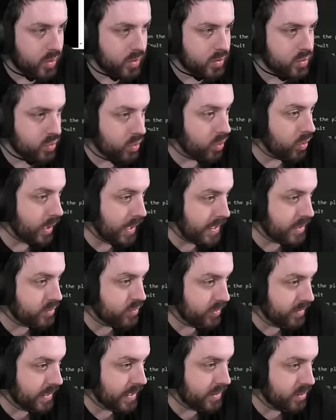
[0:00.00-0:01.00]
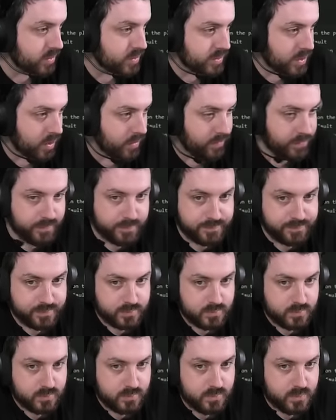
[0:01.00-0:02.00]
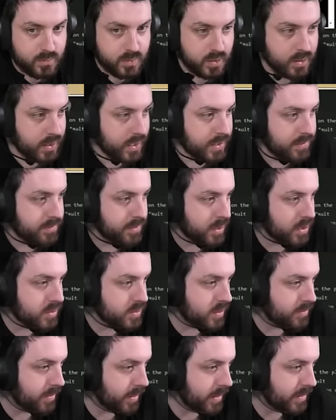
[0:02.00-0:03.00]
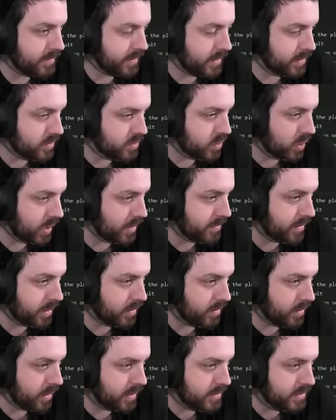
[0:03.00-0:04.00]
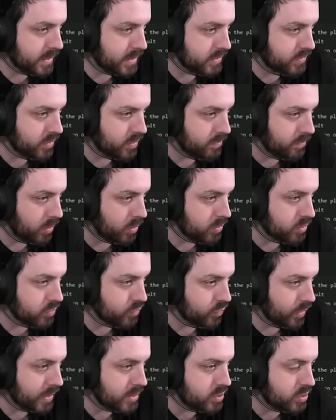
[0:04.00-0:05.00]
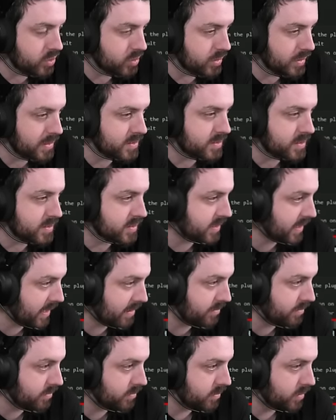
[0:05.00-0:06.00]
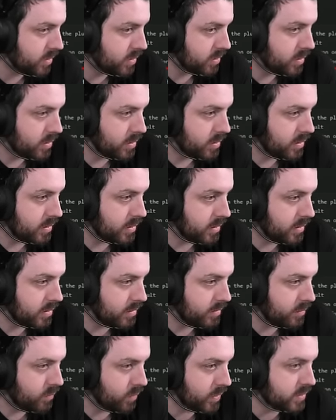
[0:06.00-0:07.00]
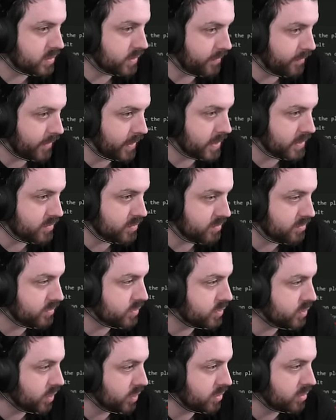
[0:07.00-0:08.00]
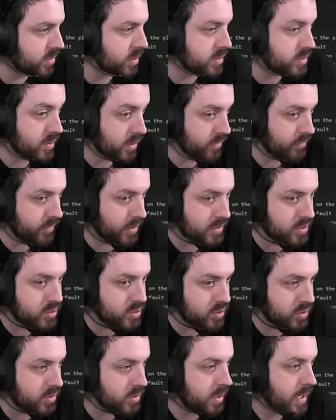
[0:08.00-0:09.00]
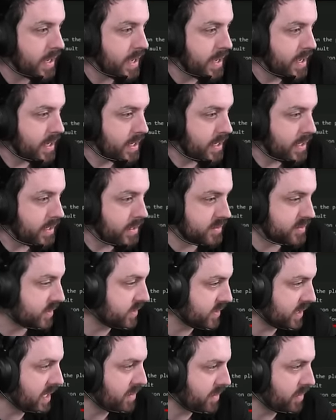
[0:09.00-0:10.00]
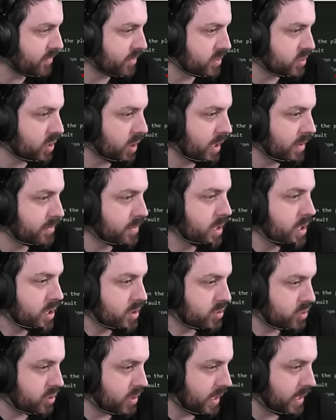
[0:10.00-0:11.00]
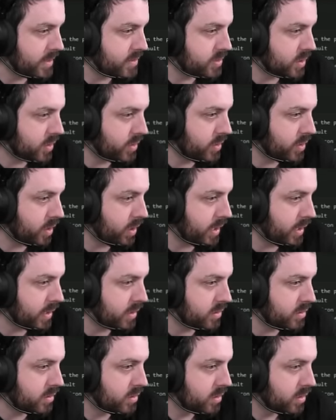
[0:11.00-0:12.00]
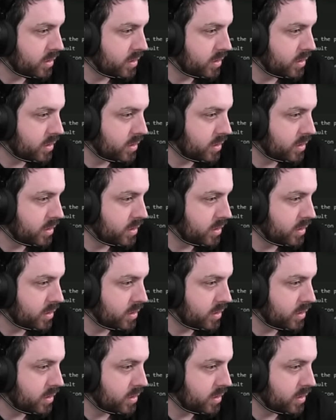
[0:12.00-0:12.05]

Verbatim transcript: you're entering that yourself. Okay? Because I believe that the time that it takes for the ball to reach you is the same once it fires from SOAP until it reaches you. It's the same every time. You enter 9